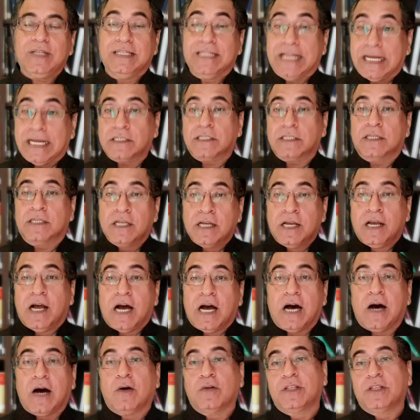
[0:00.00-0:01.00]
That's
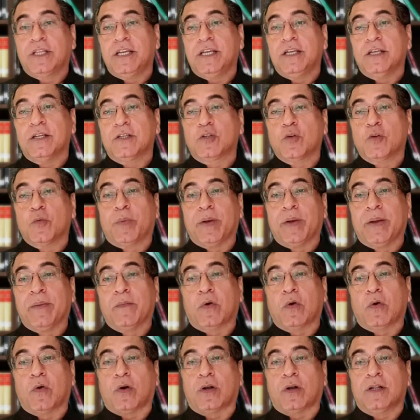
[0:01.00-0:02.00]
how the
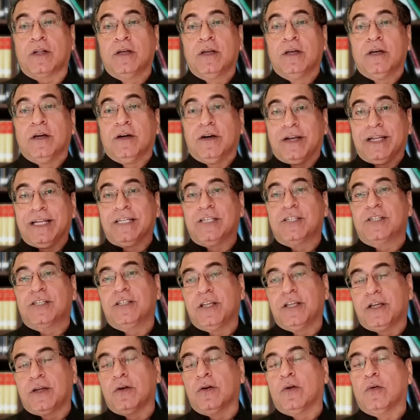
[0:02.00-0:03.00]
Supreme Court
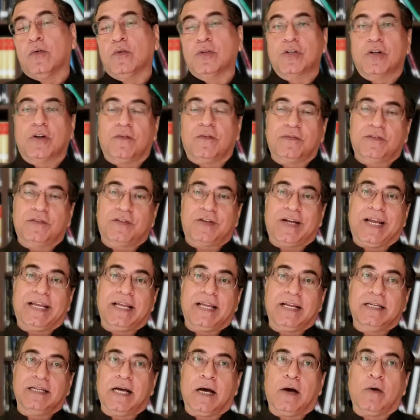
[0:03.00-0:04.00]
reached the conclusion of
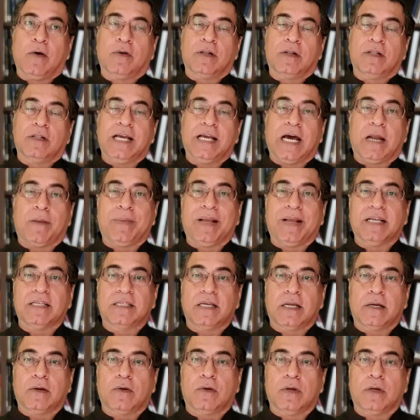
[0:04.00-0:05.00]
striking down the
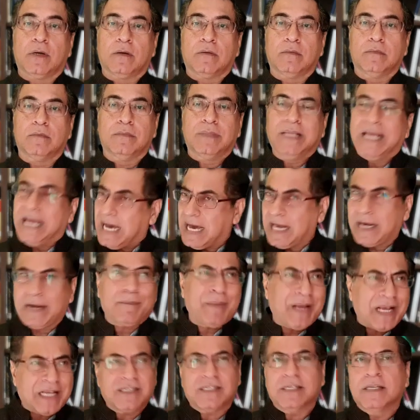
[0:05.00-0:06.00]
RBI circular. The
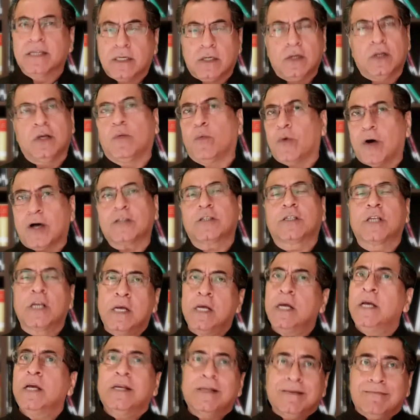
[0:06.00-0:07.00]
RBI circular was
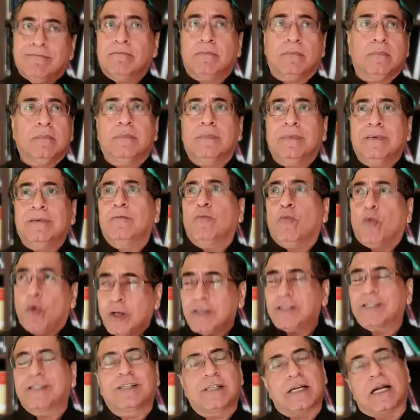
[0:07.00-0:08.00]

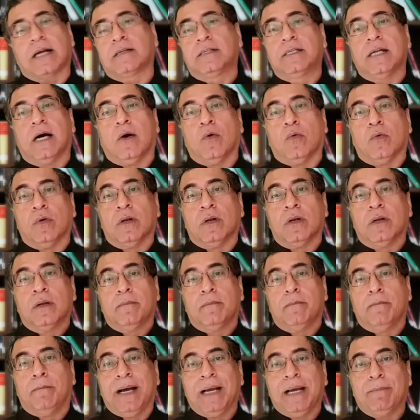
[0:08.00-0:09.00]
struck down
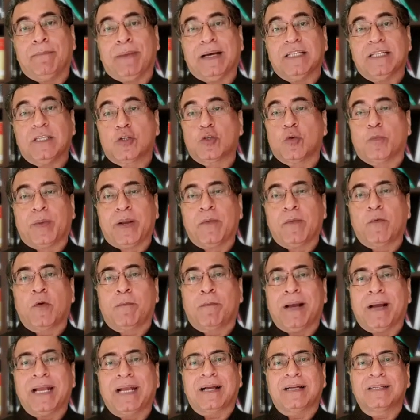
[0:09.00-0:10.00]
by the Supreme
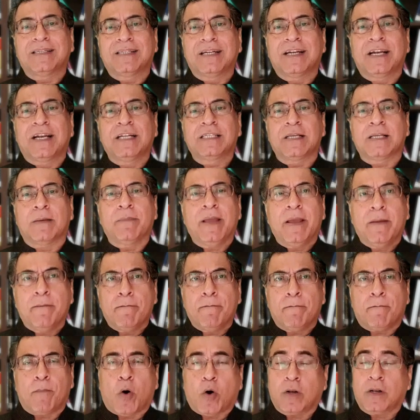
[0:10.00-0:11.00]
Court considering some
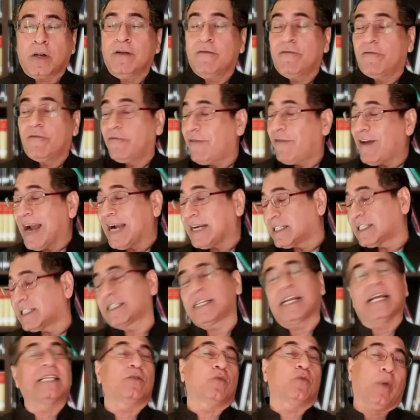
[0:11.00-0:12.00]
important
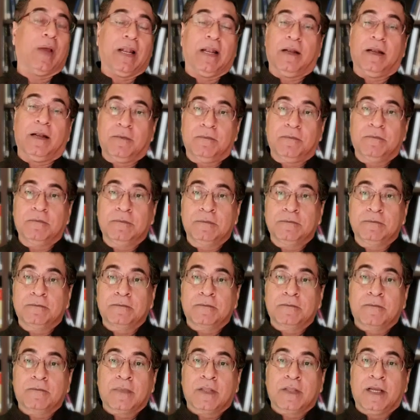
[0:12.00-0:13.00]
facts as well
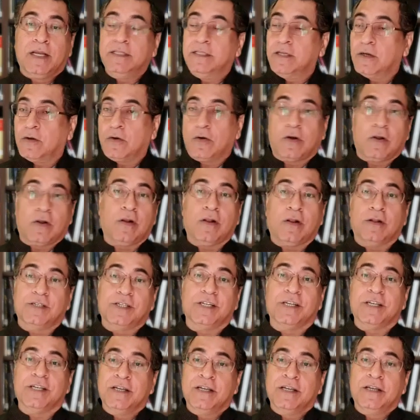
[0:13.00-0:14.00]
in the
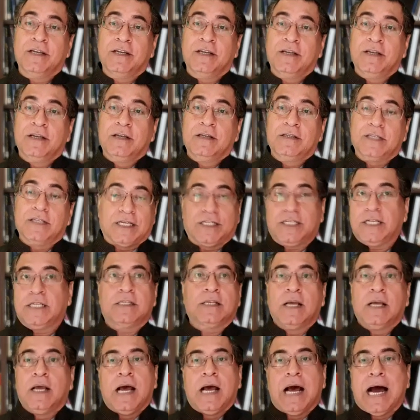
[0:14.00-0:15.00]
chronology, such
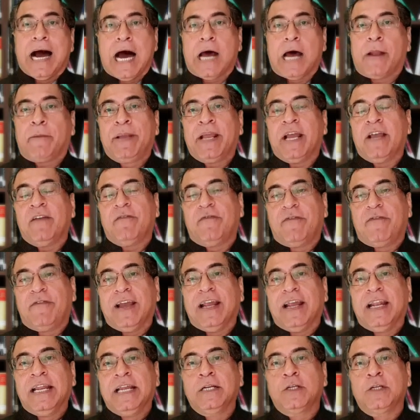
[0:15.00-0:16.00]
as RBI
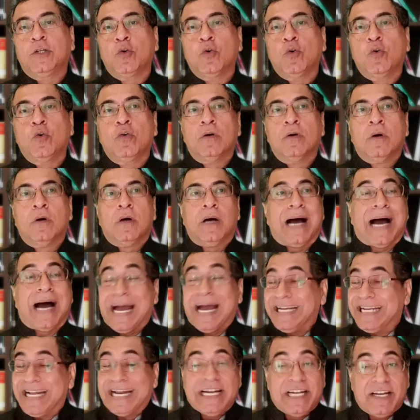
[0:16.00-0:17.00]
failing to
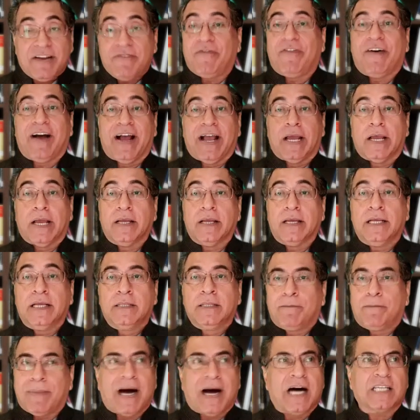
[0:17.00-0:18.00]
identify
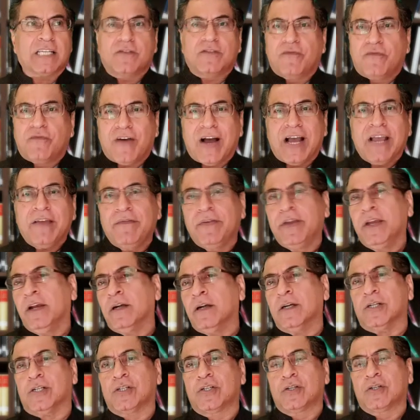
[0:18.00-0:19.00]
in the past 5
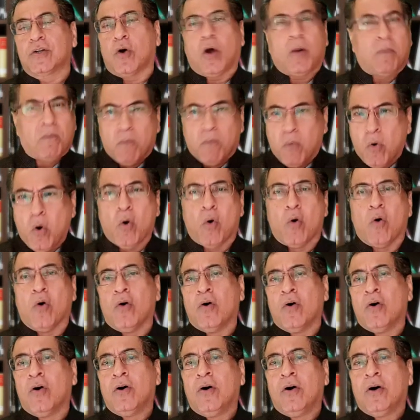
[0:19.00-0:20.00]
years or
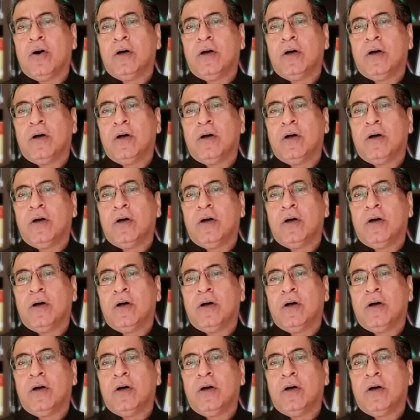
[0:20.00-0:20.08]
more